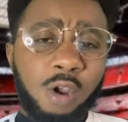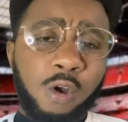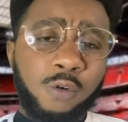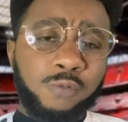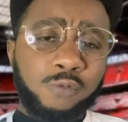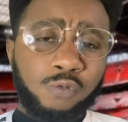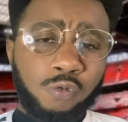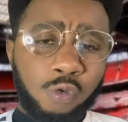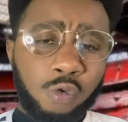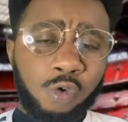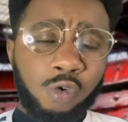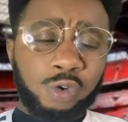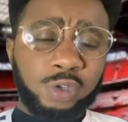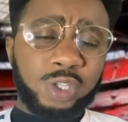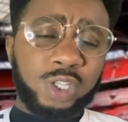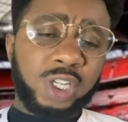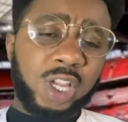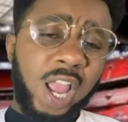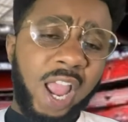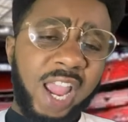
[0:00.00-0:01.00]
Of
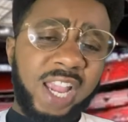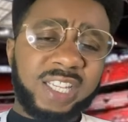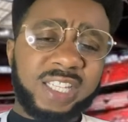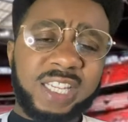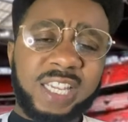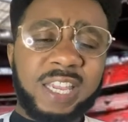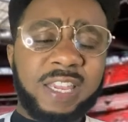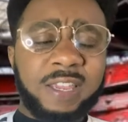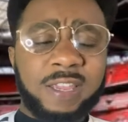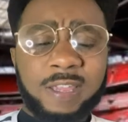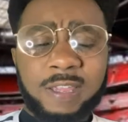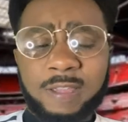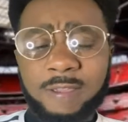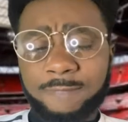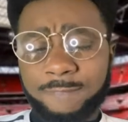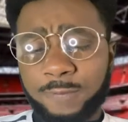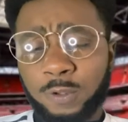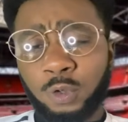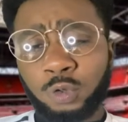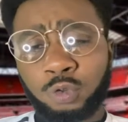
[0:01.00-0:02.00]
course, guys,
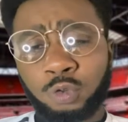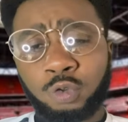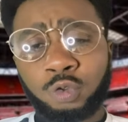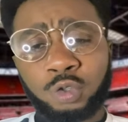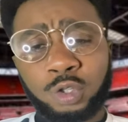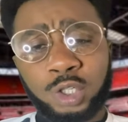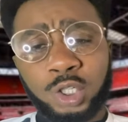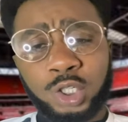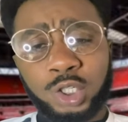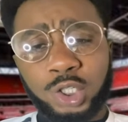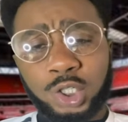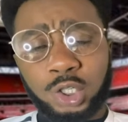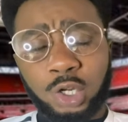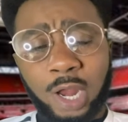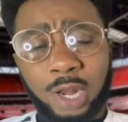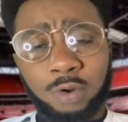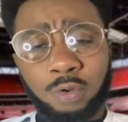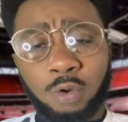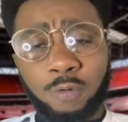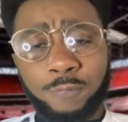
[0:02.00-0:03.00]
if you're new to this
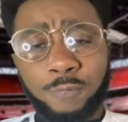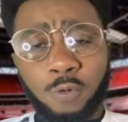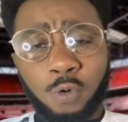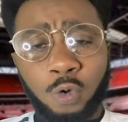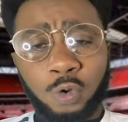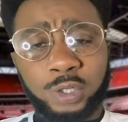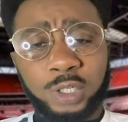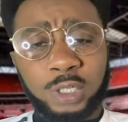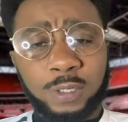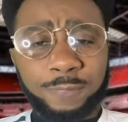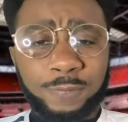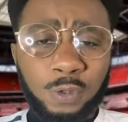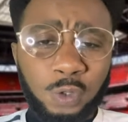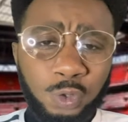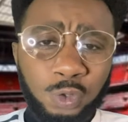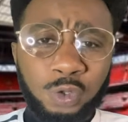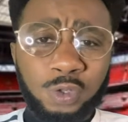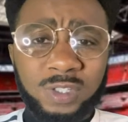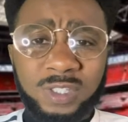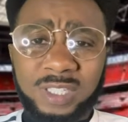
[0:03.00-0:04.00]
channel, of course, and if you're
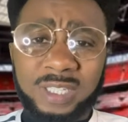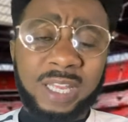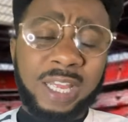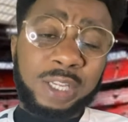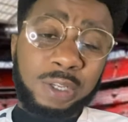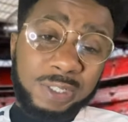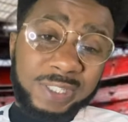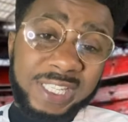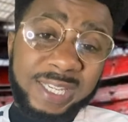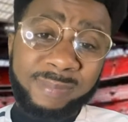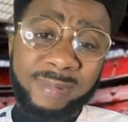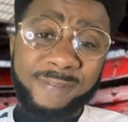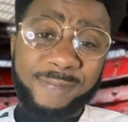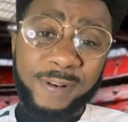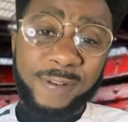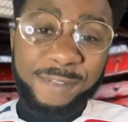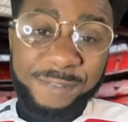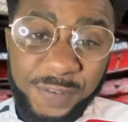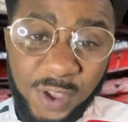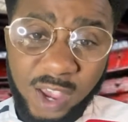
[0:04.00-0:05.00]
new and you're seeing me
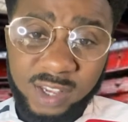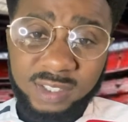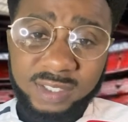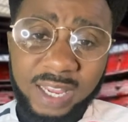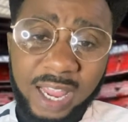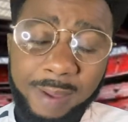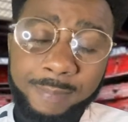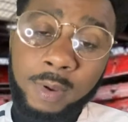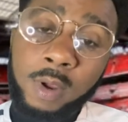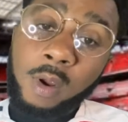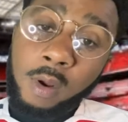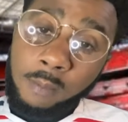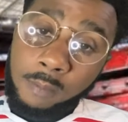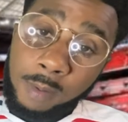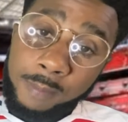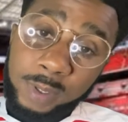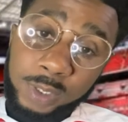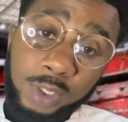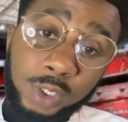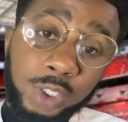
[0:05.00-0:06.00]
for the first time,
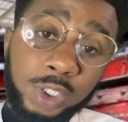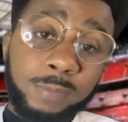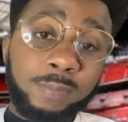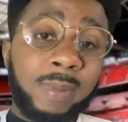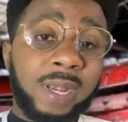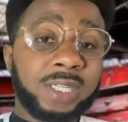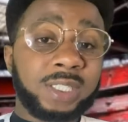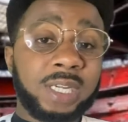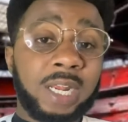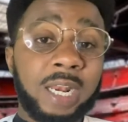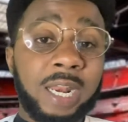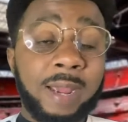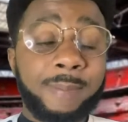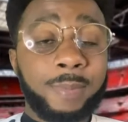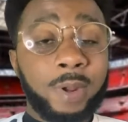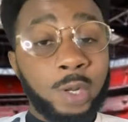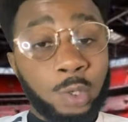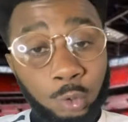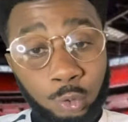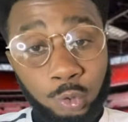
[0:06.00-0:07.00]
remember to smash that like
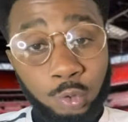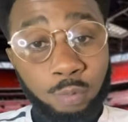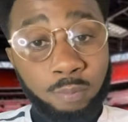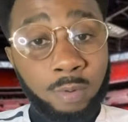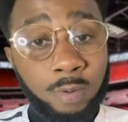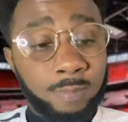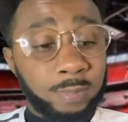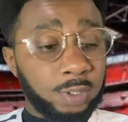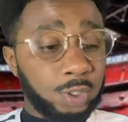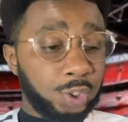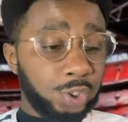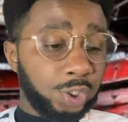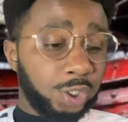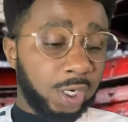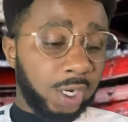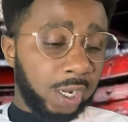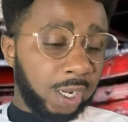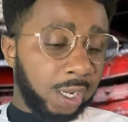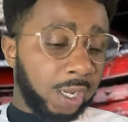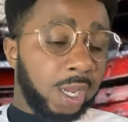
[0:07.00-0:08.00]
button and also remember to
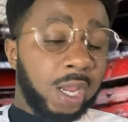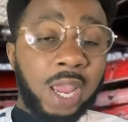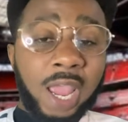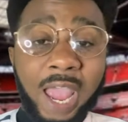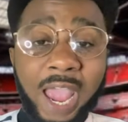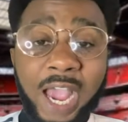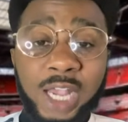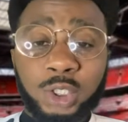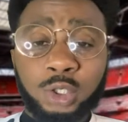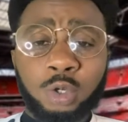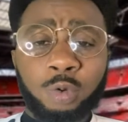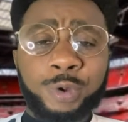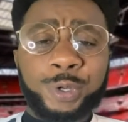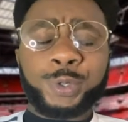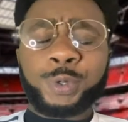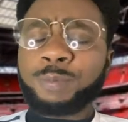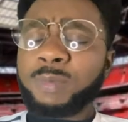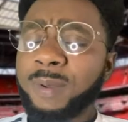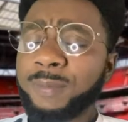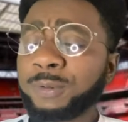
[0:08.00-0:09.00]
share. As
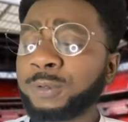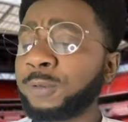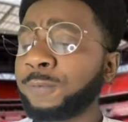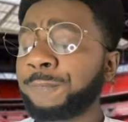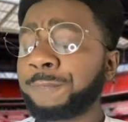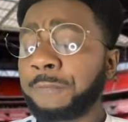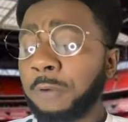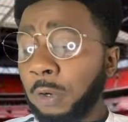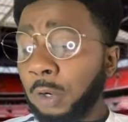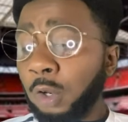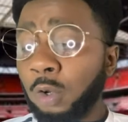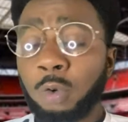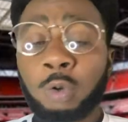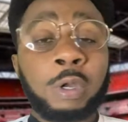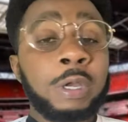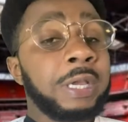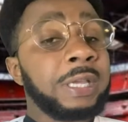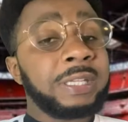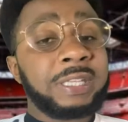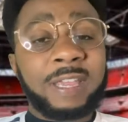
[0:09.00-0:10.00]
always, remember to follow
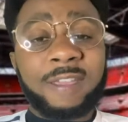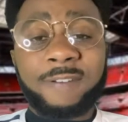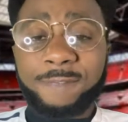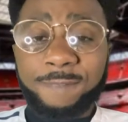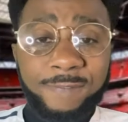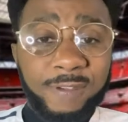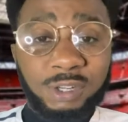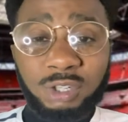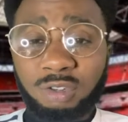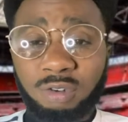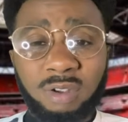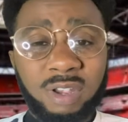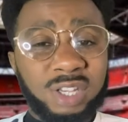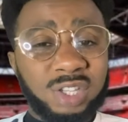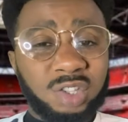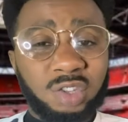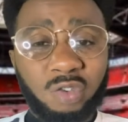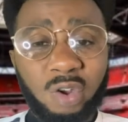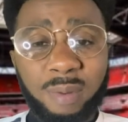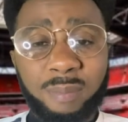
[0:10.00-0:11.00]
the official
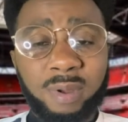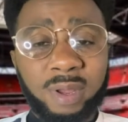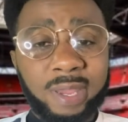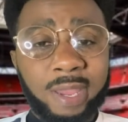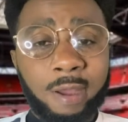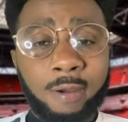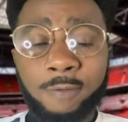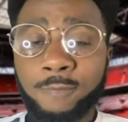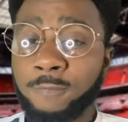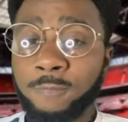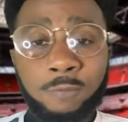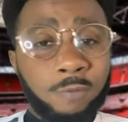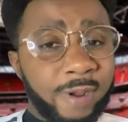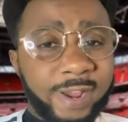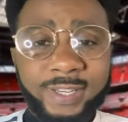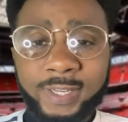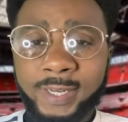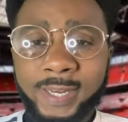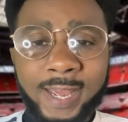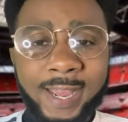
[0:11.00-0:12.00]
Instagram account of
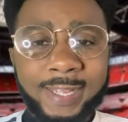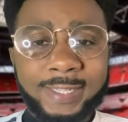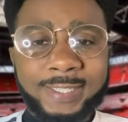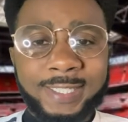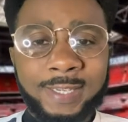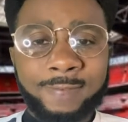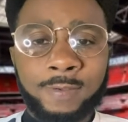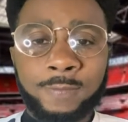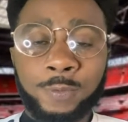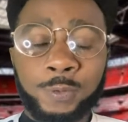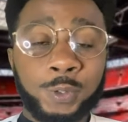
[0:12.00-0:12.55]
Red United TV,